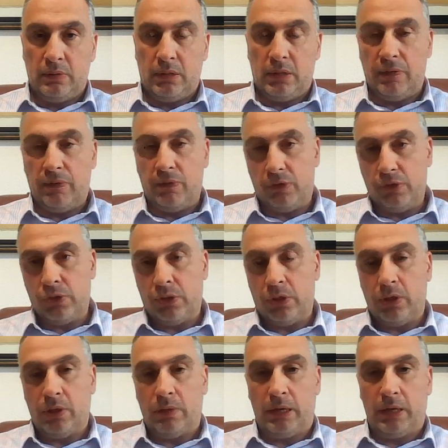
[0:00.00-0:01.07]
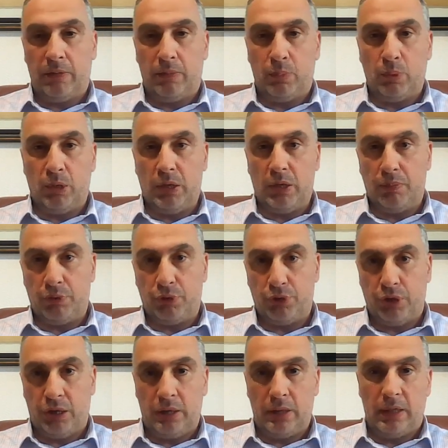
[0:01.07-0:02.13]
and of course, I well
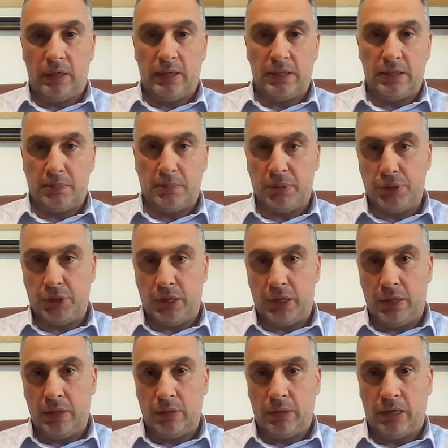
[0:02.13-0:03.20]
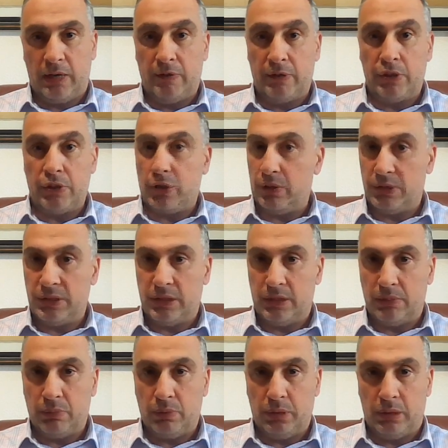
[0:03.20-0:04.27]
appreciate that Azerbaijan could have its own
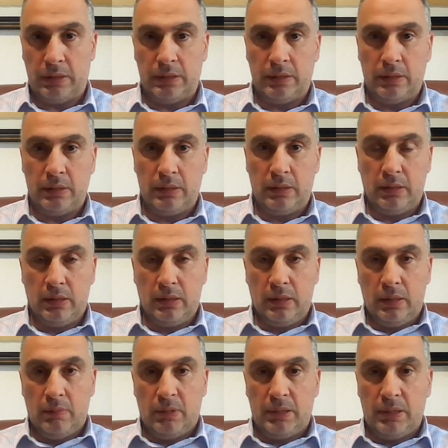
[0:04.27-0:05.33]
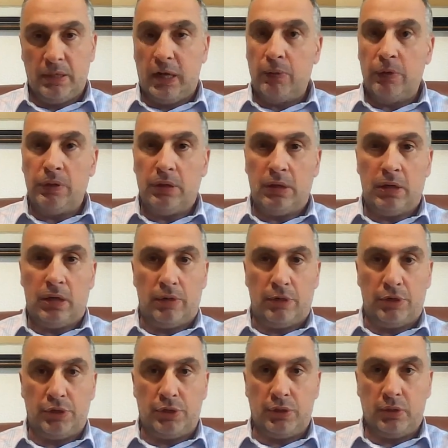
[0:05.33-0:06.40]
standpoint, but I would
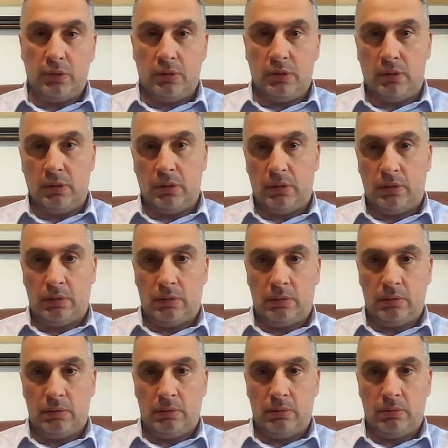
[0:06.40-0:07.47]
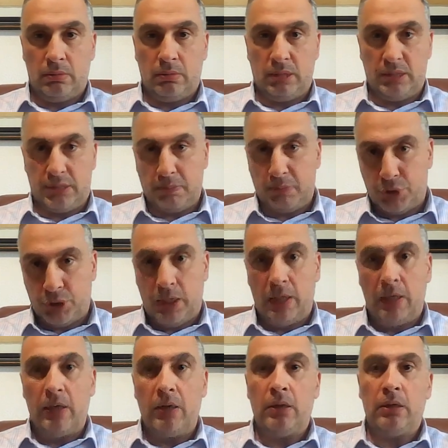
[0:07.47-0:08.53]
encourage
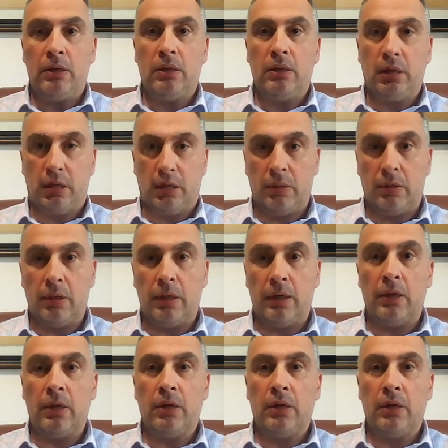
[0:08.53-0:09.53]
Azerbaijan, including,